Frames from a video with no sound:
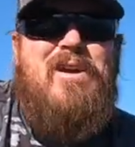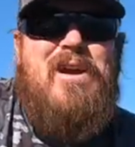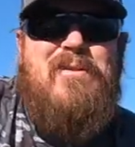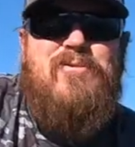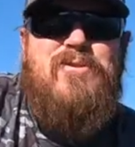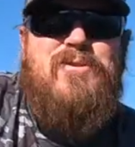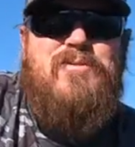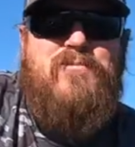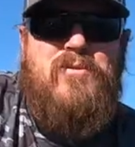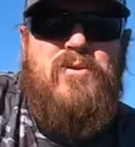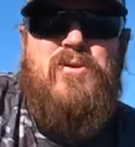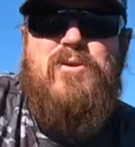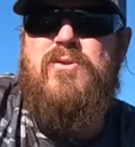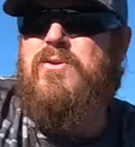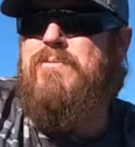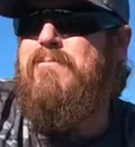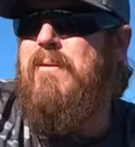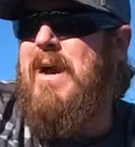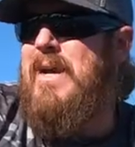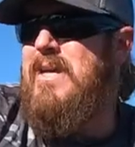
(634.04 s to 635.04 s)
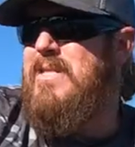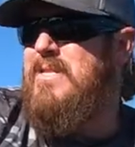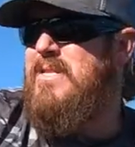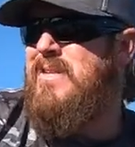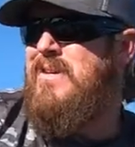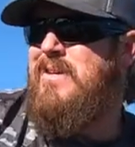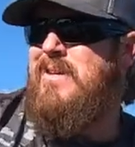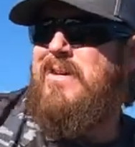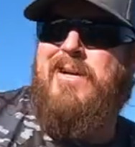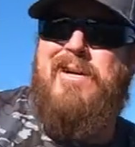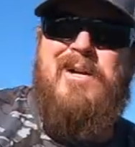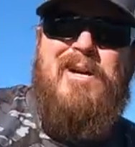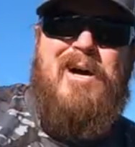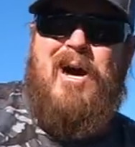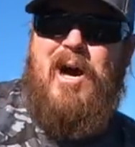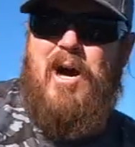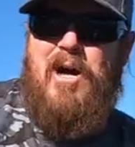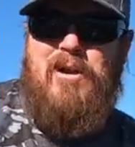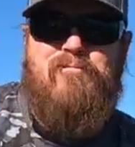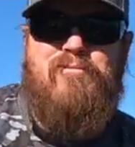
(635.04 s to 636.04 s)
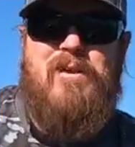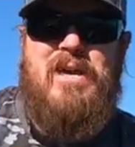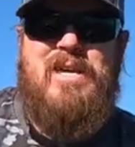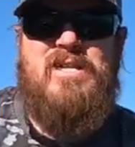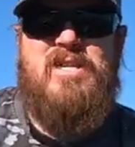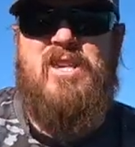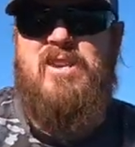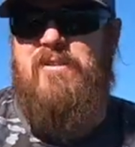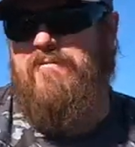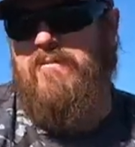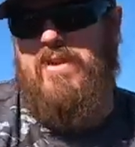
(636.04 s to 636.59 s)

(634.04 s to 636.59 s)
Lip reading: able to produce bites on a place that you've